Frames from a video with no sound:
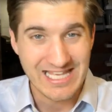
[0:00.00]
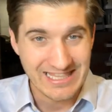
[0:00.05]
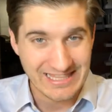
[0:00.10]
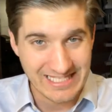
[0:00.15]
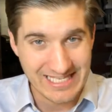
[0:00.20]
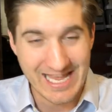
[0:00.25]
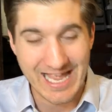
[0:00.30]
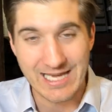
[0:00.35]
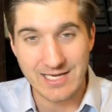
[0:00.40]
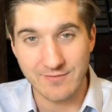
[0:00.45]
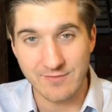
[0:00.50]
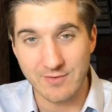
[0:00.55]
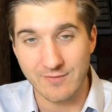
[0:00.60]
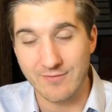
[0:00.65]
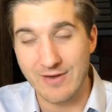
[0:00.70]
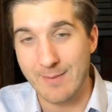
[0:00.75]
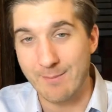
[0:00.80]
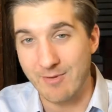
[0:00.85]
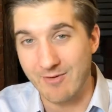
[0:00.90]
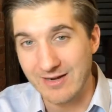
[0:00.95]
the end of
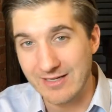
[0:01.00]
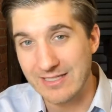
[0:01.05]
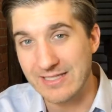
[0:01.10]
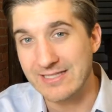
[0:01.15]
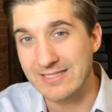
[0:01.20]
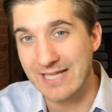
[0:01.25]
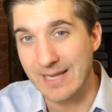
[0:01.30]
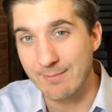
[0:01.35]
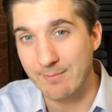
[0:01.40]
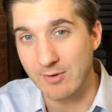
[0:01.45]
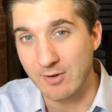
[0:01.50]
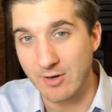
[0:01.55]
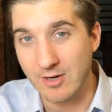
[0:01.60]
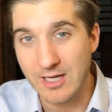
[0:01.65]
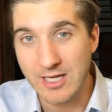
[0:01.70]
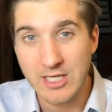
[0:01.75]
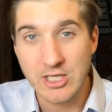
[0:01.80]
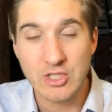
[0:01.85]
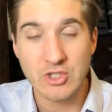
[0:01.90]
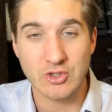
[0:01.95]
November and December
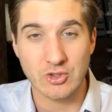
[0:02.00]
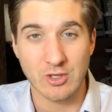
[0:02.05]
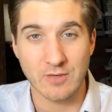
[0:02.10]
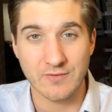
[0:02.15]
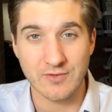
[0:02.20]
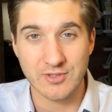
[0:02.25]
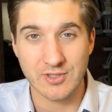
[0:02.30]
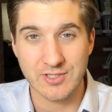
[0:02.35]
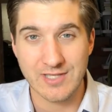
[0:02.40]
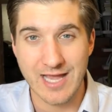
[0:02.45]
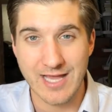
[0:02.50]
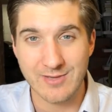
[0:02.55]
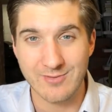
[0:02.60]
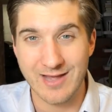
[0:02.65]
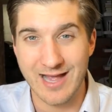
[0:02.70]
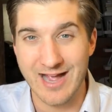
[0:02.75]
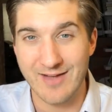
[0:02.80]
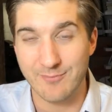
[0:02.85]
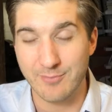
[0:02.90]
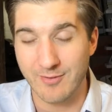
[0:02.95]
services that you
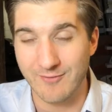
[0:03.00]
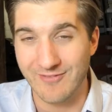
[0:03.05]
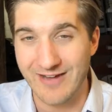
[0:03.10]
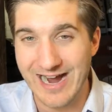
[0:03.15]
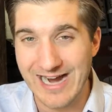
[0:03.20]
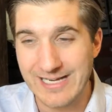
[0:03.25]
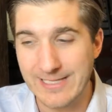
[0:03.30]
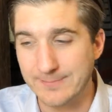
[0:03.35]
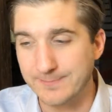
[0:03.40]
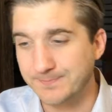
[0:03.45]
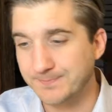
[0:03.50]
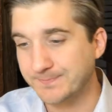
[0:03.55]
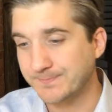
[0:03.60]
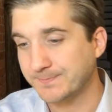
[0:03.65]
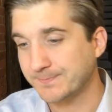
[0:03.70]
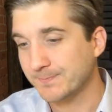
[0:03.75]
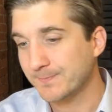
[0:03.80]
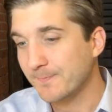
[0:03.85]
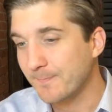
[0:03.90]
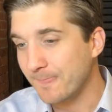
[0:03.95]
have provided.
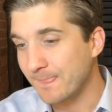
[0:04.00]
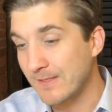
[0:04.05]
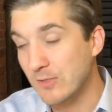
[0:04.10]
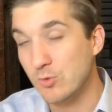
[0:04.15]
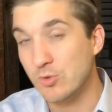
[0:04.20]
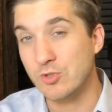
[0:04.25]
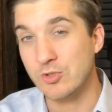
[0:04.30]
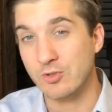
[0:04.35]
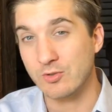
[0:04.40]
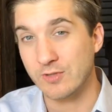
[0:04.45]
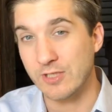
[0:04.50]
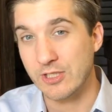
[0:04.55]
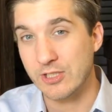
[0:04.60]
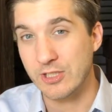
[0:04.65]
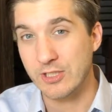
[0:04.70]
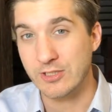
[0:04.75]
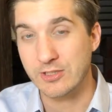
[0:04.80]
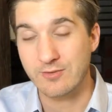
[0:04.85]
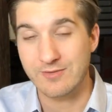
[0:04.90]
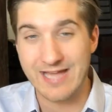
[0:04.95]
You certainly
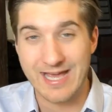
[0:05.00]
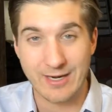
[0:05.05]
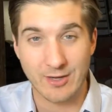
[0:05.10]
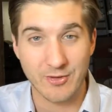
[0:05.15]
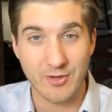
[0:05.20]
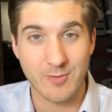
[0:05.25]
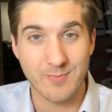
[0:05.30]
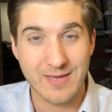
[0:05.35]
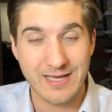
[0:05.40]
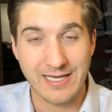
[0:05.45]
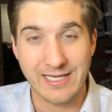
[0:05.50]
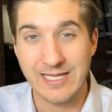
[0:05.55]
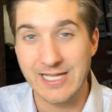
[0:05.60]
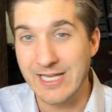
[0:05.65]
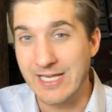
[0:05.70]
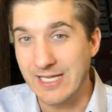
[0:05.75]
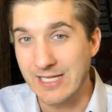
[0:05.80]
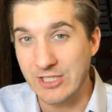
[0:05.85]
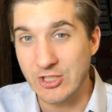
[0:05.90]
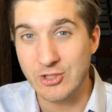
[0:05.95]
could do that, although many
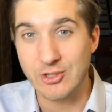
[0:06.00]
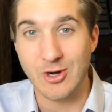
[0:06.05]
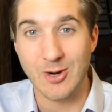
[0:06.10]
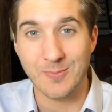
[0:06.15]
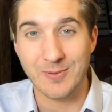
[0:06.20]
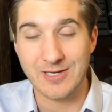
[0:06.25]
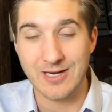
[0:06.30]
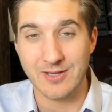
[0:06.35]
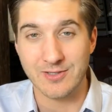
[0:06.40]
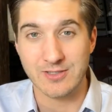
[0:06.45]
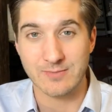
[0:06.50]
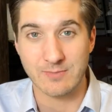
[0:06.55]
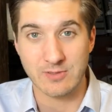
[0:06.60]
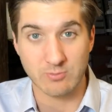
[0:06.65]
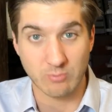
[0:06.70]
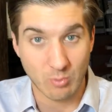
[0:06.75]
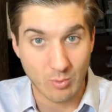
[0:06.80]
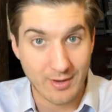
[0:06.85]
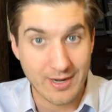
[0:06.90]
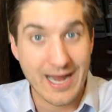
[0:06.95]
sharp customers
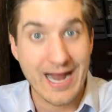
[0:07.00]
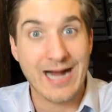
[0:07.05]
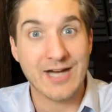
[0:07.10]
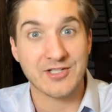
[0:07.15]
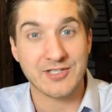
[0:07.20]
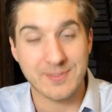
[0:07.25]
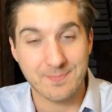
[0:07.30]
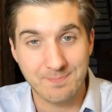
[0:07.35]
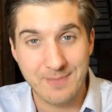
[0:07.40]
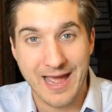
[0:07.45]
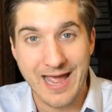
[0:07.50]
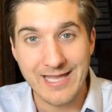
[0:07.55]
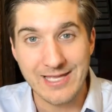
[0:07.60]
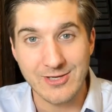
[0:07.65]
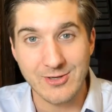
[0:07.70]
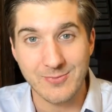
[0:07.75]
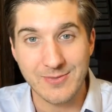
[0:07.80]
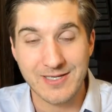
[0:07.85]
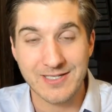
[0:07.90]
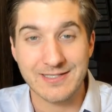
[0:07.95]
will want to actually pay
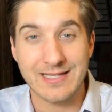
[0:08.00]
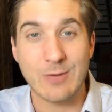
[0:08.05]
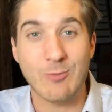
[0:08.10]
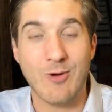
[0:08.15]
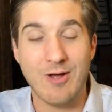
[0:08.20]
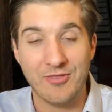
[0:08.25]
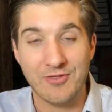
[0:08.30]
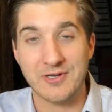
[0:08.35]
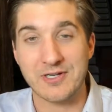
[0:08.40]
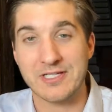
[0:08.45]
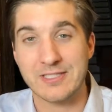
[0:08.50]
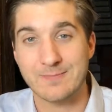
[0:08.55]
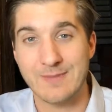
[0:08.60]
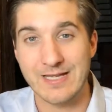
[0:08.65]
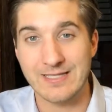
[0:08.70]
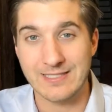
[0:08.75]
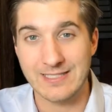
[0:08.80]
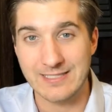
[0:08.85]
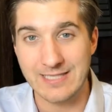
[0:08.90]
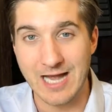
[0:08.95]
you because they want their
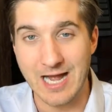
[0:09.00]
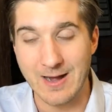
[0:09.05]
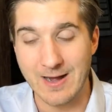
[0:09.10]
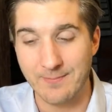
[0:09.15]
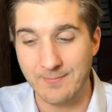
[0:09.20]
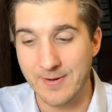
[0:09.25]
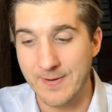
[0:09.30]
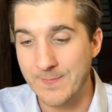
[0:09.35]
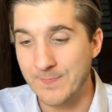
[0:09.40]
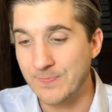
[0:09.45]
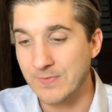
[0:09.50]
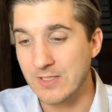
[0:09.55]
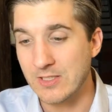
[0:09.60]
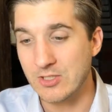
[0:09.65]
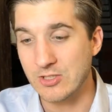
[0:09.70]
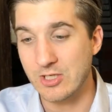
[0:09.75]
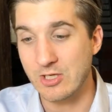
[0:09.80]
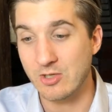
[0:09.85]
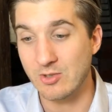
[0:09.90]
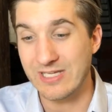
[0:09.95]
expenses up.
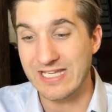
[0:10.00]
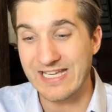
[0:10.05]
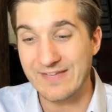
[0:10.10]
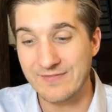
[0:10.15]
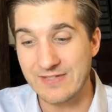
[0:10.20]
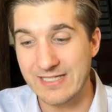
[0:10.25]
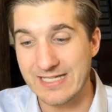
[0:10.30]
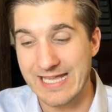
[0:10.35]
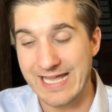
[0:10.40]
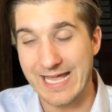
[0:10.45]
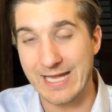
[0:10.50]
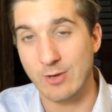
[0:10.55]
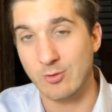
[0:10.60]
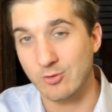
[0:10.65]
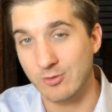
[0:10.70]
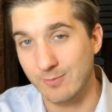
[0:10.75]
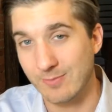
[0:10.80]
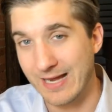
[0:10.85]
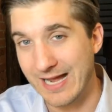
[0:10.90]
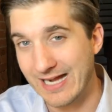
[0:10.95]
So if you can
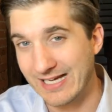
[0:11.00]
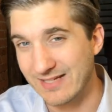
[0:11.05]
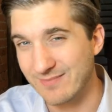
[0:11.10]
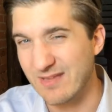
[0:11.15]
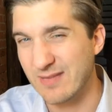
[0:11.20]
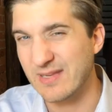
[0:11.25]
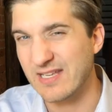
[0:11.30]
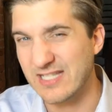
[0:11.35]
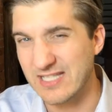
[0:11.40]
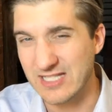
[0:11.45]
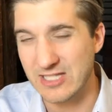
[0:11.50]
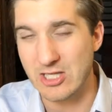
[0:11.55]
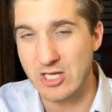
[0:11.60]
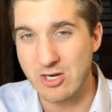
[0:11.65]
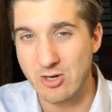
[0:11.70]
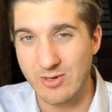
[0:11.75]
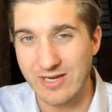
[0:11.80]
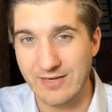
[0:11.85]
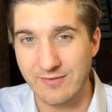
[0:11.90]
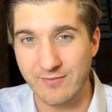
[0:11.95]
hold back and maybe
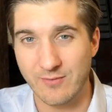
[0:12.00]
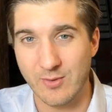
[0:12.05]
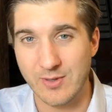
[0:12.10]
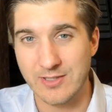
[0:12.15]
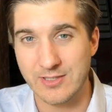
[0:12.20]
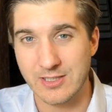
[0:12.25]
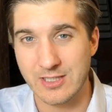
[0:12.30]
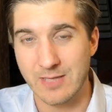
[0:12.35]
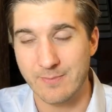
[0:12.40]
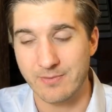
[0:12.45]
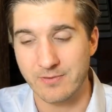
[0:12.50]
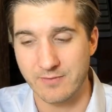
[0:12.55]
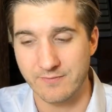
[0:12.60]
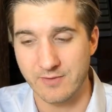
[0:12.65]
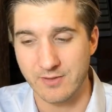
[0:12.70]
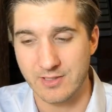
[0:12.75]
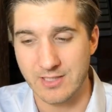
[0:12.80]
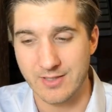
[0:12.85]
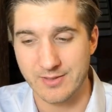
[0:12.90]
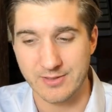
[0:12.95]
slow invoice a couple of
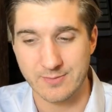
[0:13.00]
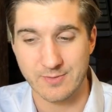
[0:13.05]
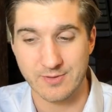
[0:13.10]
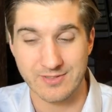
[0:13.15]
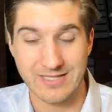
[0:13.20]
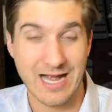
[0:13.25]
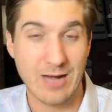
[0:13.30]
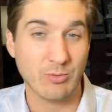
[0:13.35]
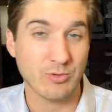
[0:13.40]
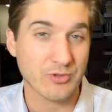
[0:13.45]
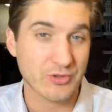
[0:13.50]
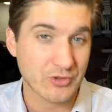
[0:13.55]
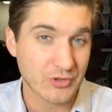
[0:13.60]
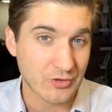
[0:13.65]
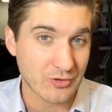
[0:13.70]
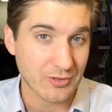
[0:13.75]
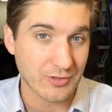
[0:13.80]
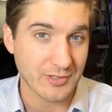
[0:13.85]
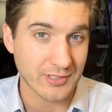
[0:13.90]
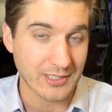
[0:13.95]
your customers, that will
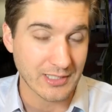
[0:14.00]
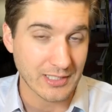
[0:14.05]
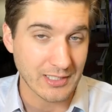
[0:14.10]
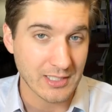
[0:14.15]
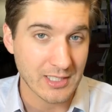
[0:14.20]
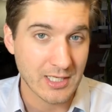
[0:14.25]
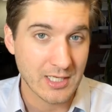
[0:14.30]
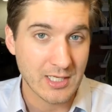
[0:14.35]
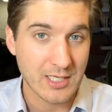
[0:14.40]
certainly